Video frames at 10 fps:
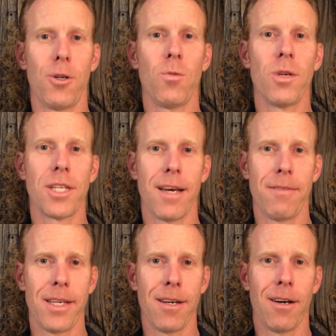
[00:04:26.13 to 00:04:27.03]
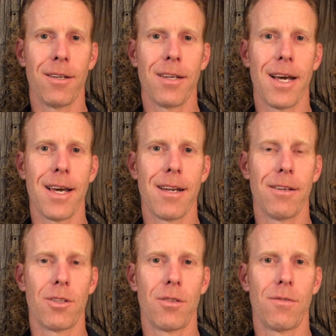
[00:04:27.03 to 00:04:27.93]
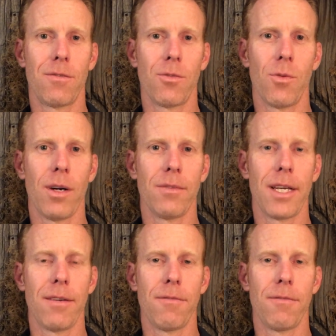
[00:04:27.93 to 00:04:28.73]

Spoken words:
was heavy. I had a 12-day